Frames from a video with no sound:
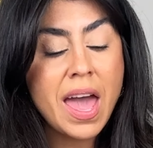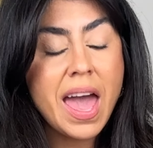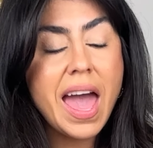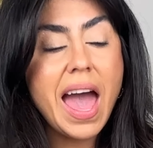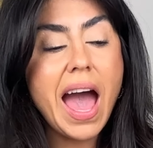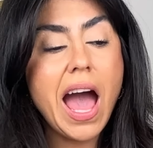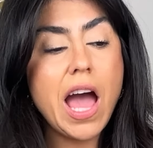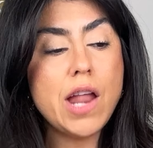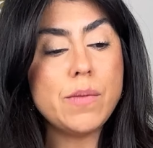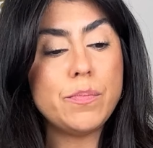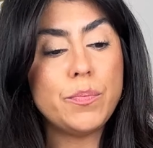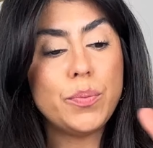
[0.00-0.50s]

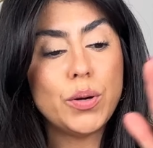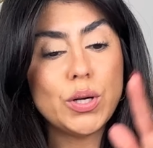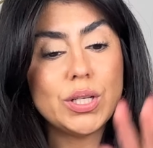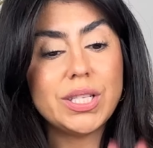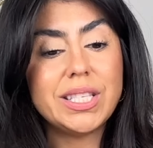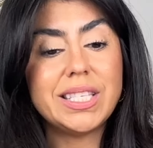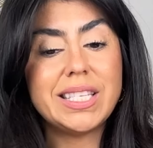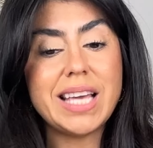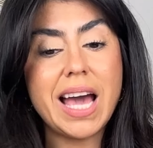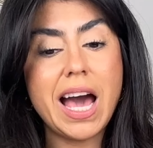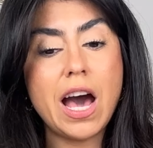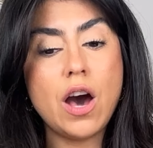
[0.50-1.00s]
and
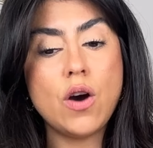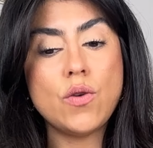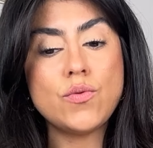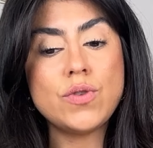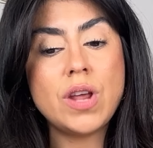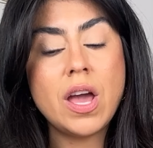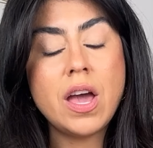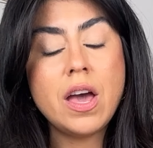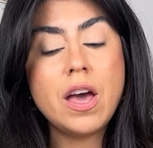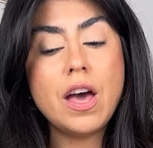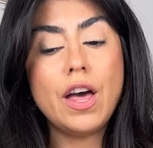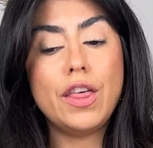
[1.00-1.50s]
put
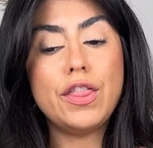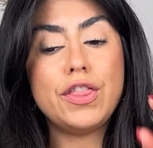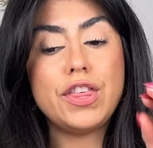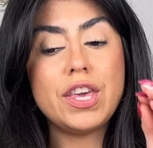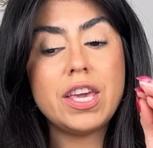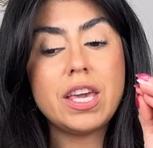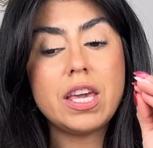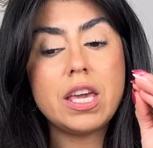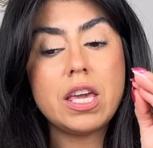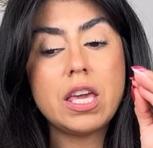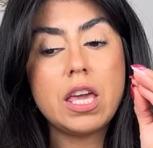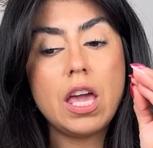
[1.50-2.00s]
down
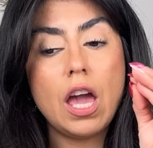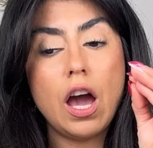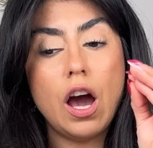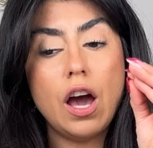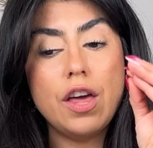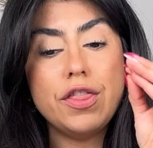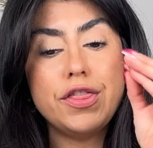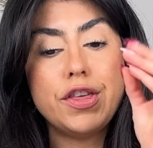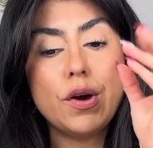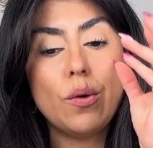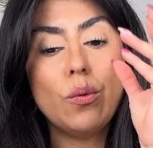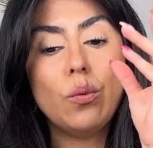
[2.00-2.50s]
the
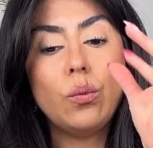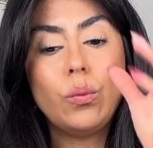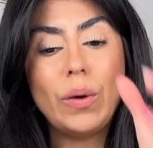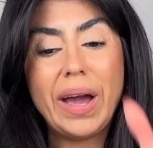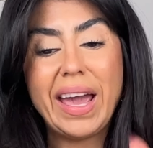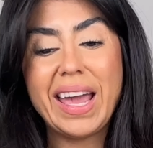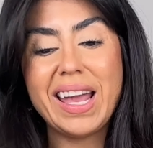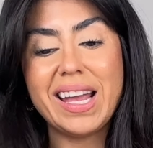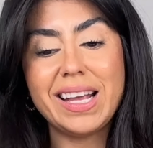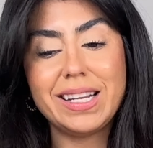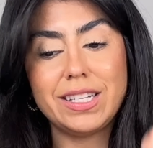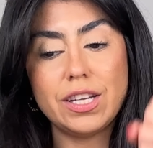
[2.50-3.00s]
the
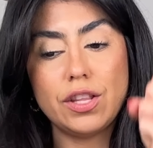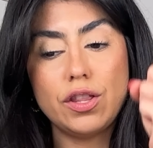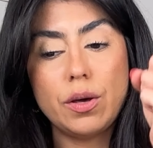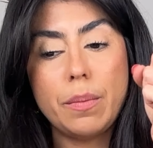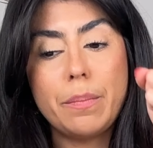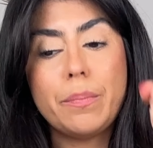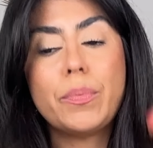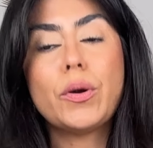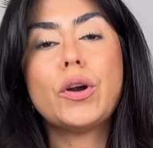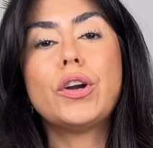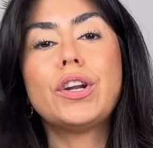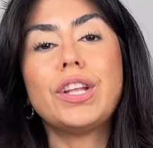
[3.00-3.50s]
weight, the
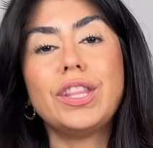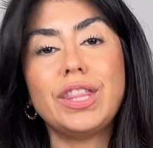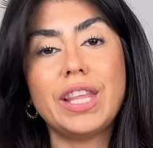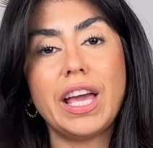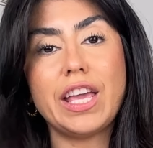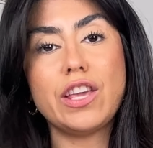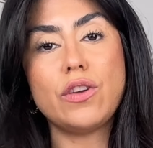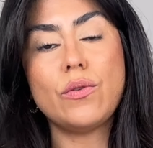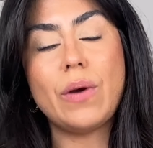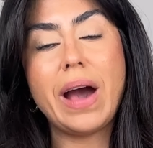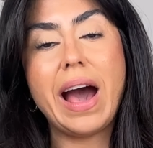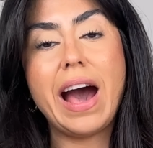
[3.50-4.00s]
burden
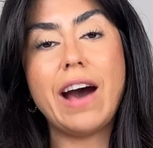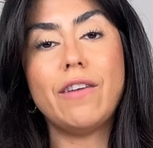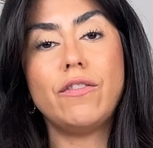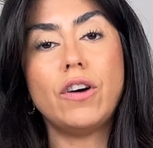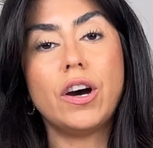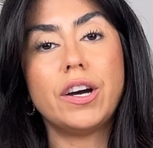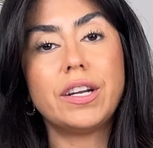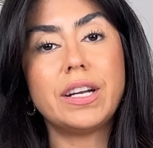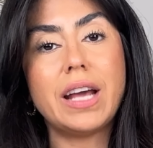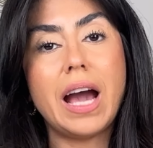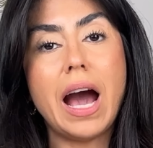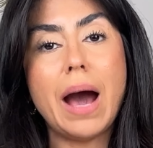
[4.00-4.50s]
that you have
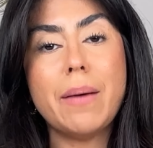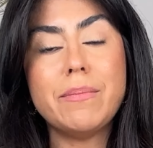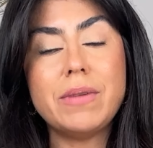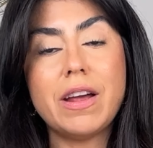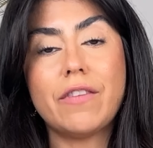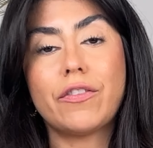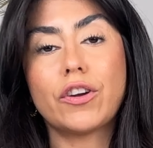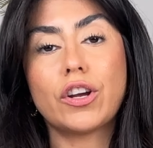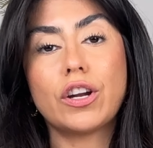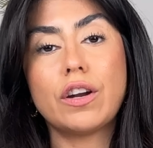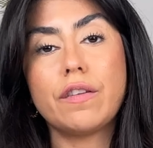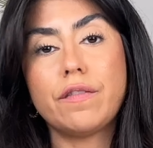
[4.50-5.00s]
on, I'm
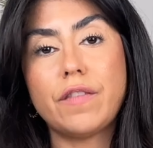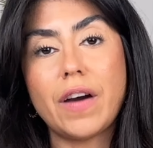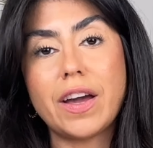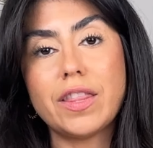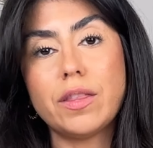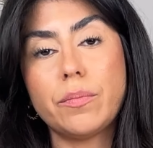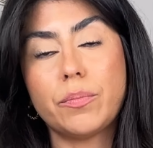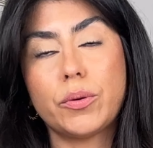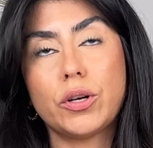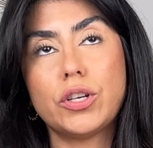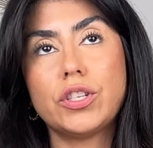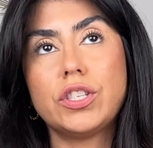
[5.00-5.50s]
never gonna find
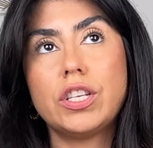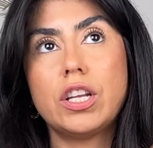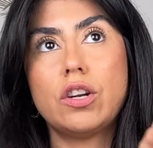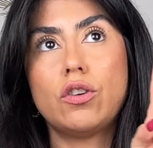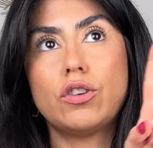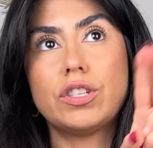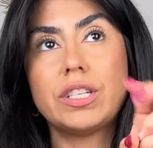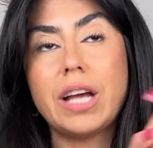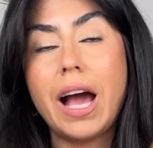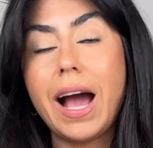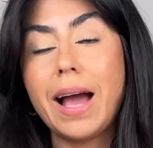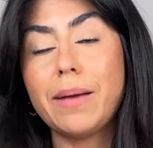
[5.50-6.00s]
the person,
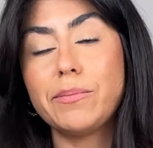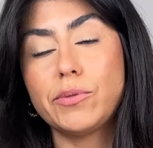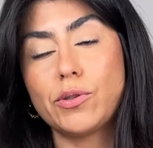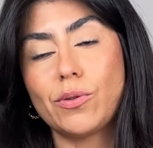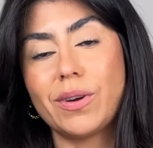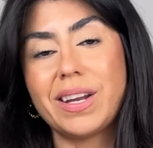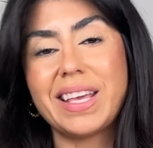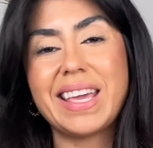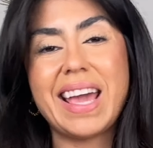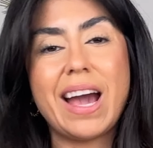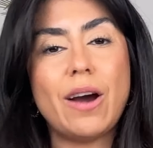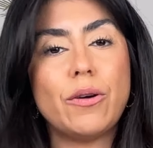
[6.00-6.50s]
or time's
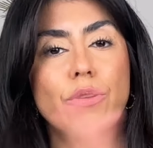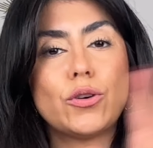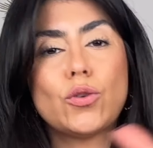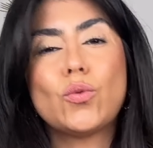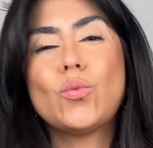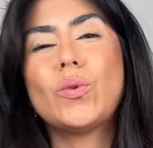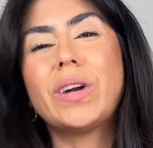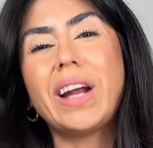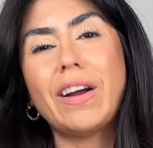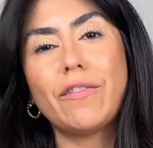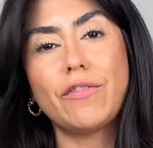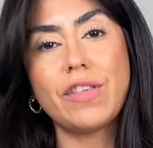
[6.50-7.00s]
running out, or
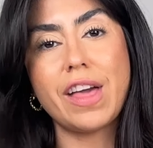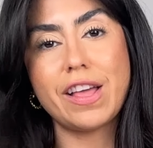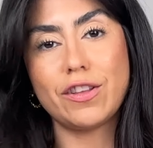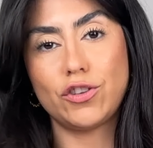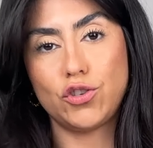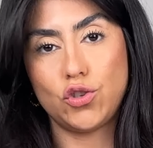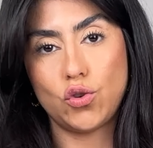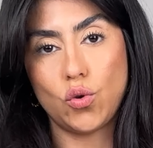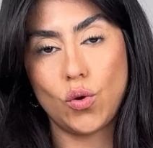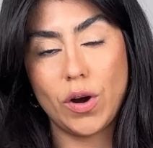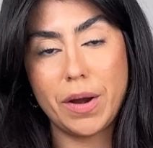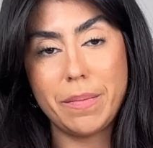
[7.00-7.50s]
whatever that
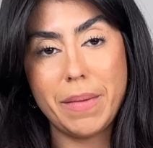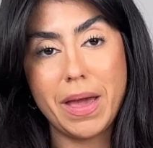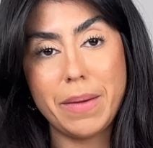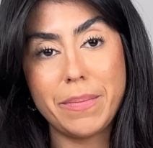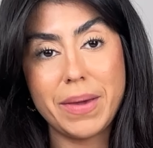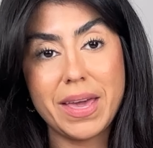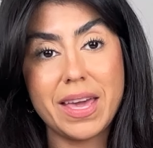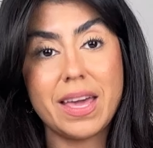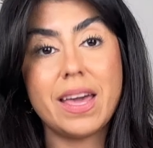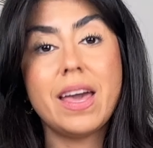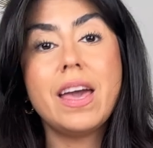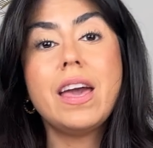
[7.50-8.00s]
story may
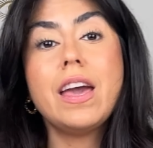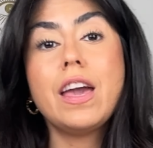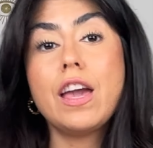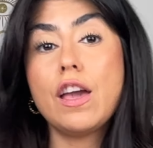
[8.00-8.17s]
be.